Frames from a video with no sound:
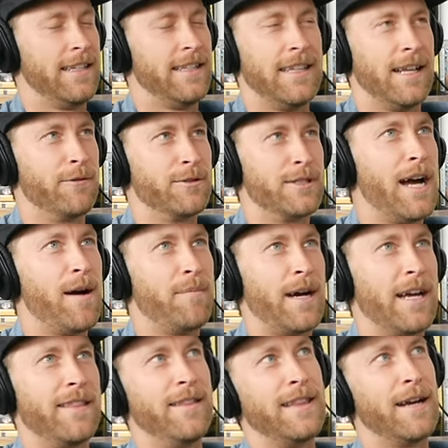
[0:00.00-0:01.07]
that was not
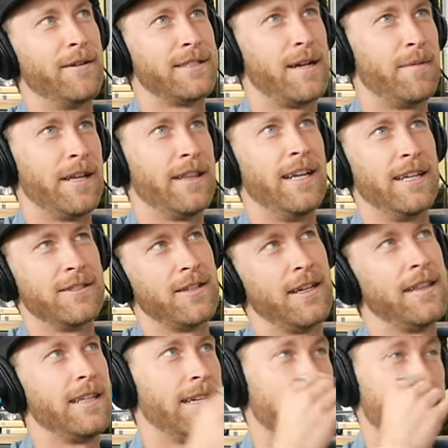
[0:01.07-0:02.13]
my, that was not my thing. So I
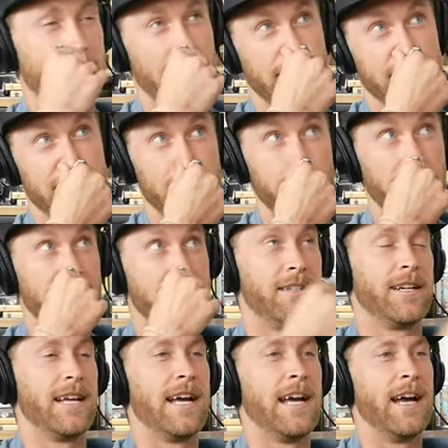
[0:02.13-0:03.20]
think I did like a semester
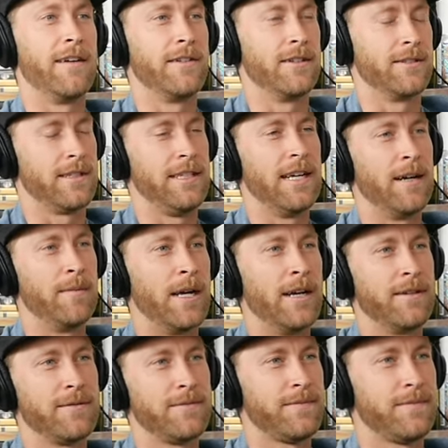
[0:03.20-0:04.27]
and a half and I was like, yeah, I'm
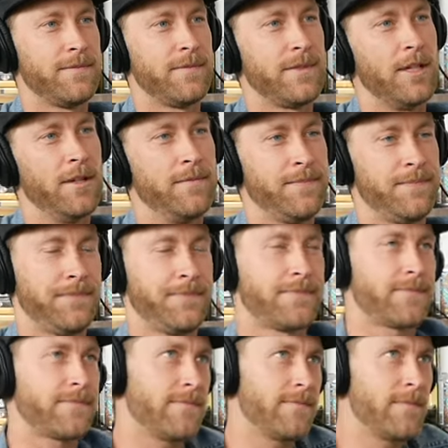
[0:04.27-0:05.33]
out. So
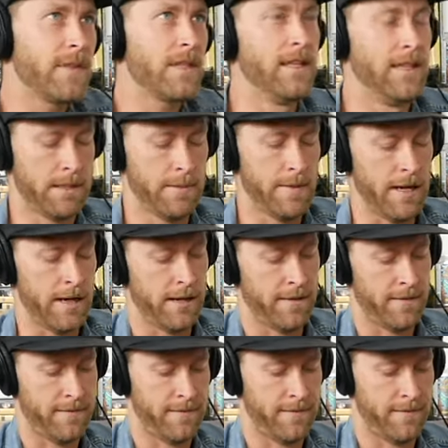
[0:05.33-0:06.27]
that's about it.